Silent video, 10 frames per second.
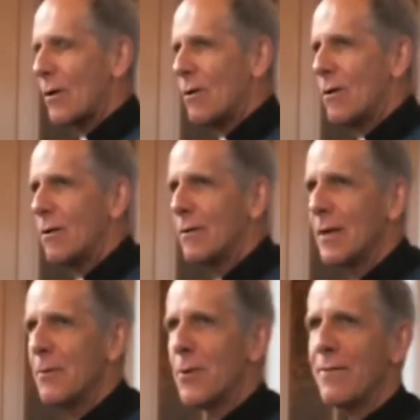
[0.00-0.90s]

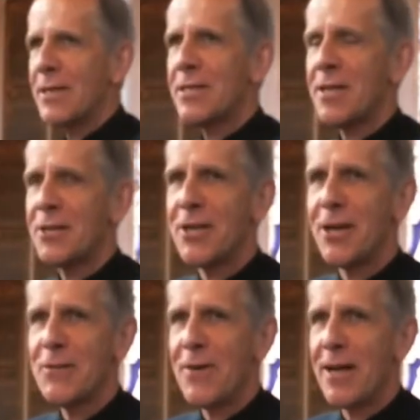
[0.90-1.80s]
Oh, we're having such a
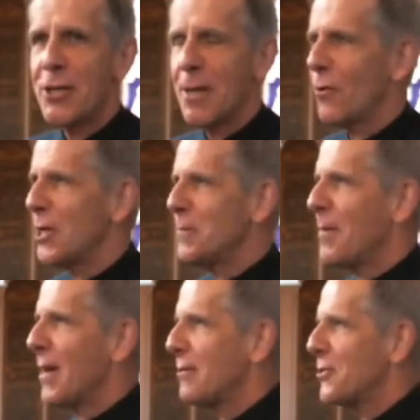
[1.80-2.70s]
nice fellowship. All those
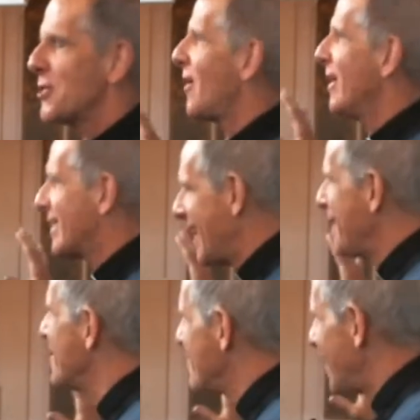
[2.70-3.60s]
people outside.
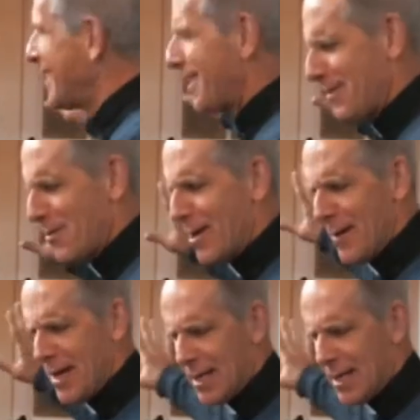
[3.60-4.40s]
Keep them down 1